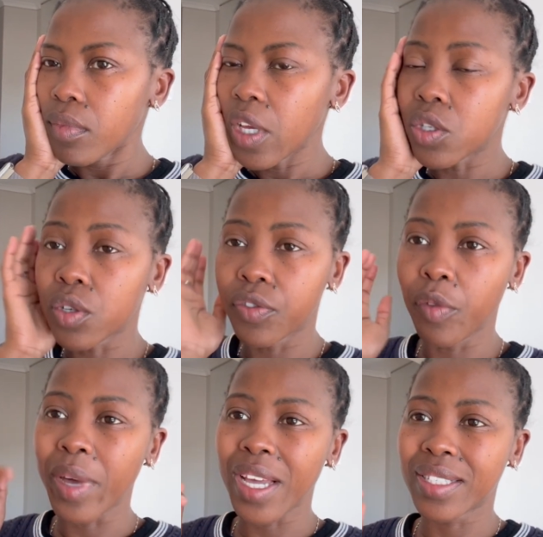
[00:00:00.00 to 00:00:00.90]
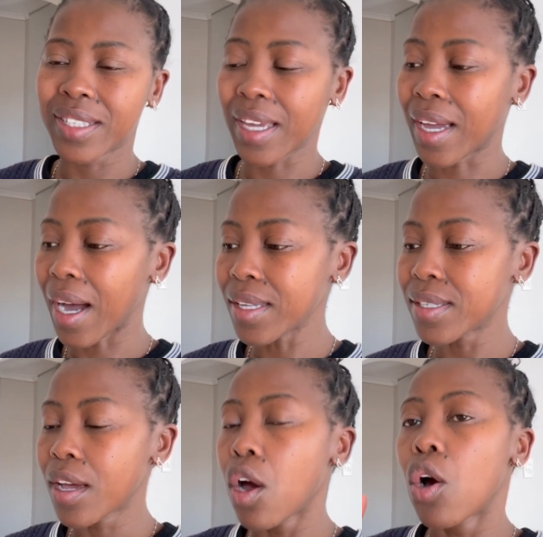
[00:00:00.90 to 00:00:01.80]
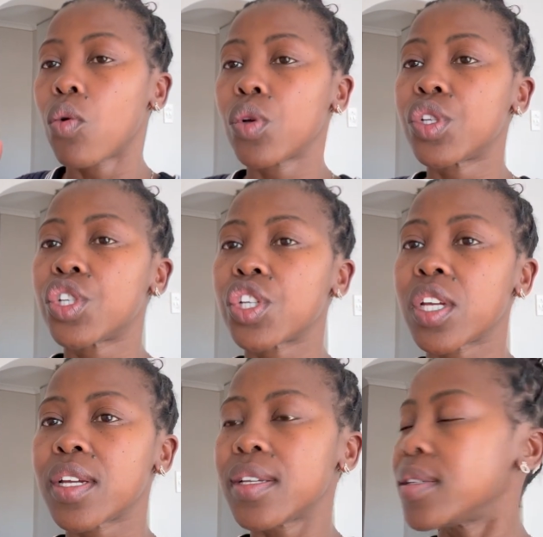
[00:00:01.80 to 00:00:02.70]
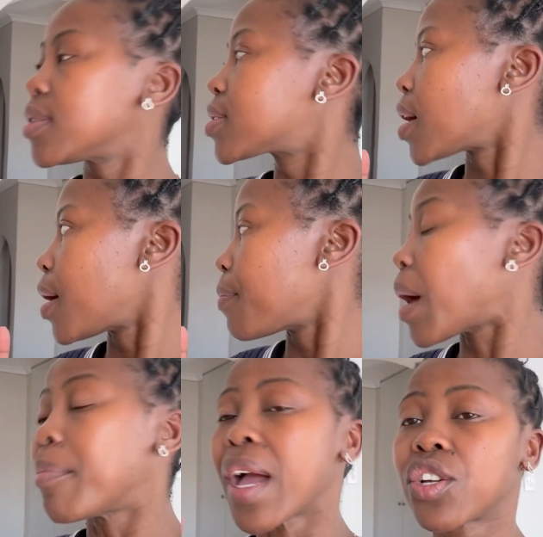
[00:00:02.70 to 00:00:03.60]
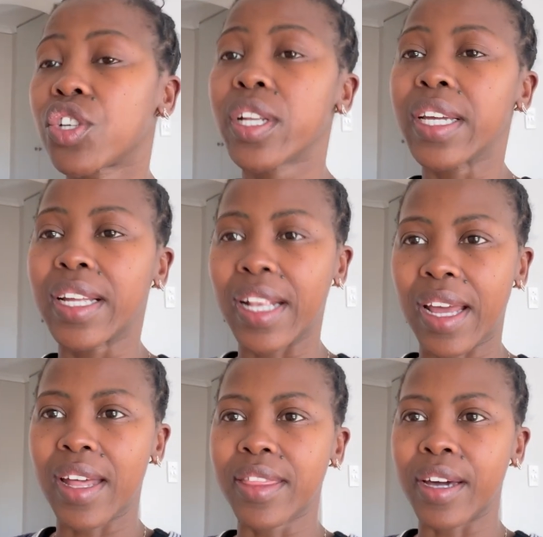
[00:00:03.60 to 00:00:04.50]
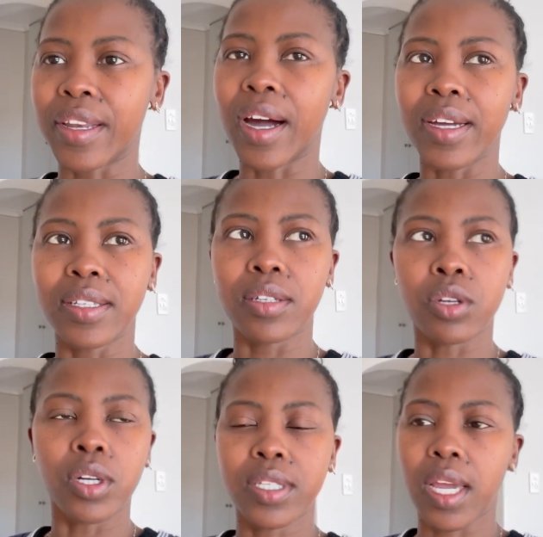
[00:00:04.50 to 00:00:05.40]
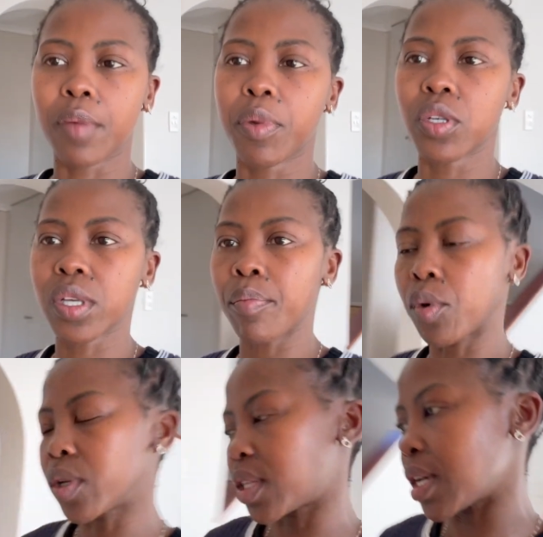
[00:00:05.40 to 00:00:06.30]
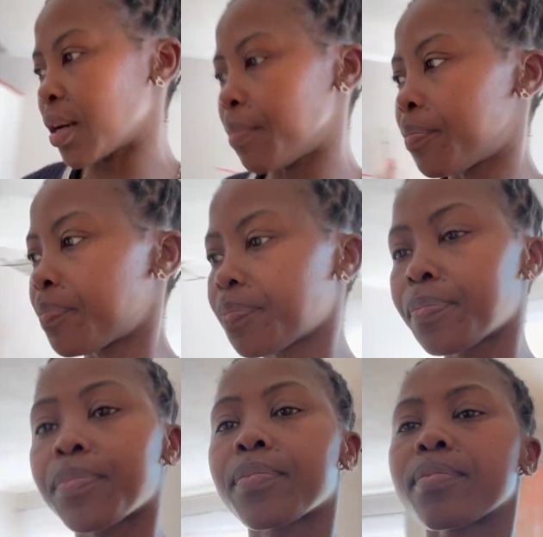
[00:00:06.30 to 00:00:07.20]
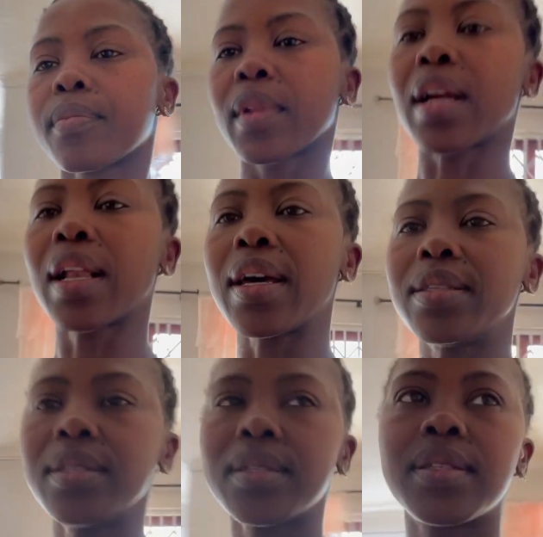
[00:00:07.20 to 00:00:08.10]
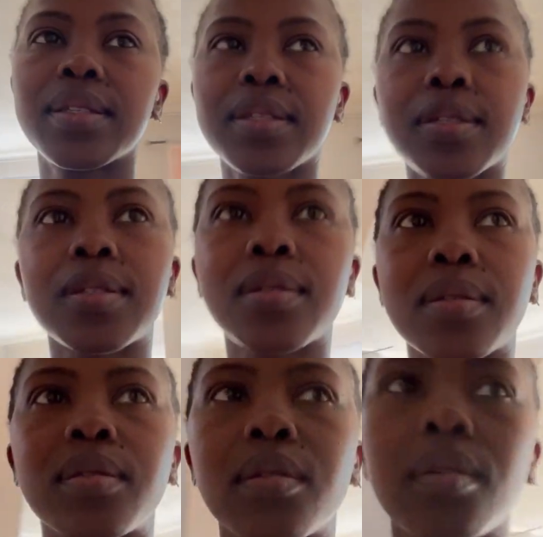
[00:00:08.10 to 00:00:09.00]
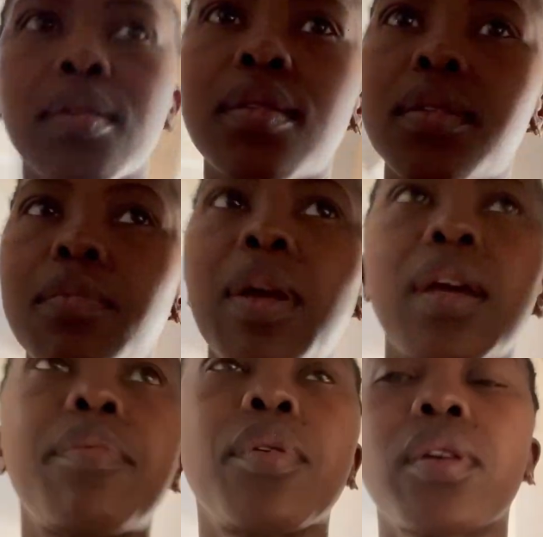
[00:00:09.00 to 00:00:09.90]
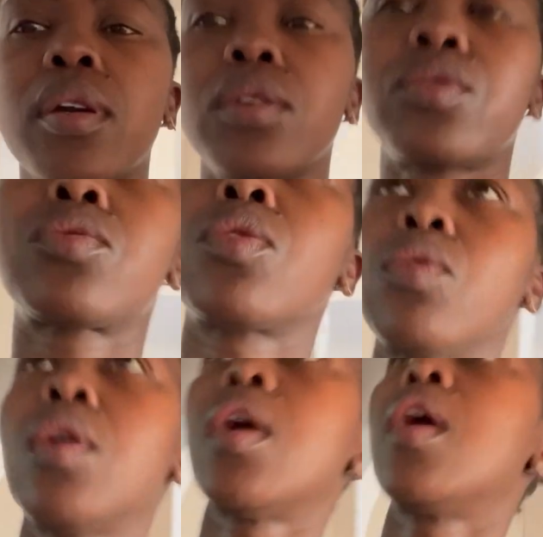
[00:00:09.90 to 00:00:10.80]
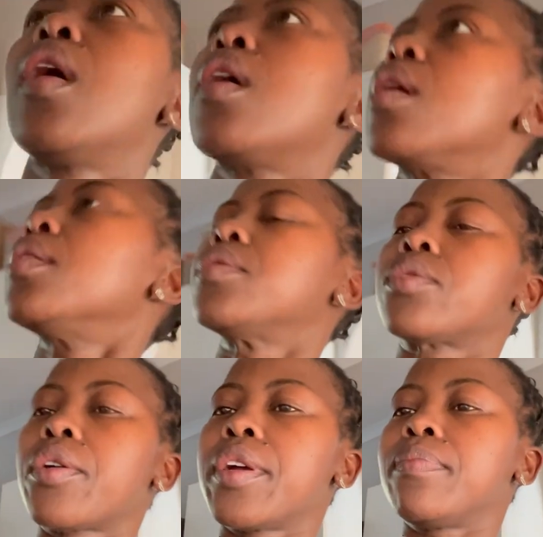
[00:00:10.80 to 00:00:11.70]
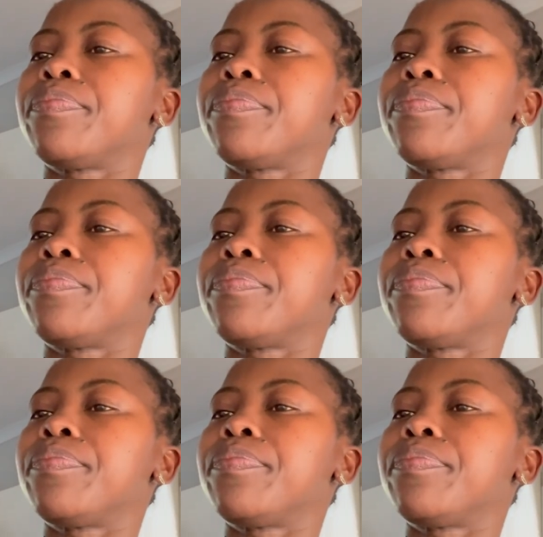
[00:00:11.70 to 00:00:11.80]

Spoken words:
So for me, it's the gut, which is, I'm actually glad that I did not take because I bought the cleanse the bigger because so sorry.